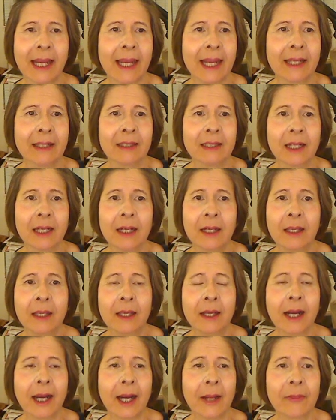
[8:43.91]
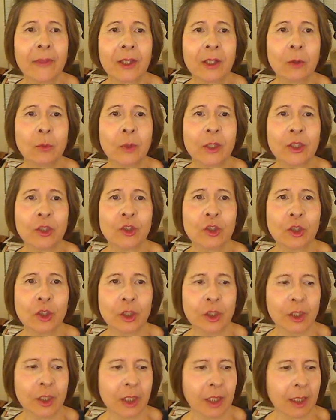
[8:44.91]
And I think we
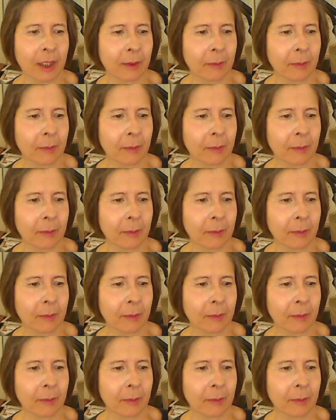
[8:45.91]
should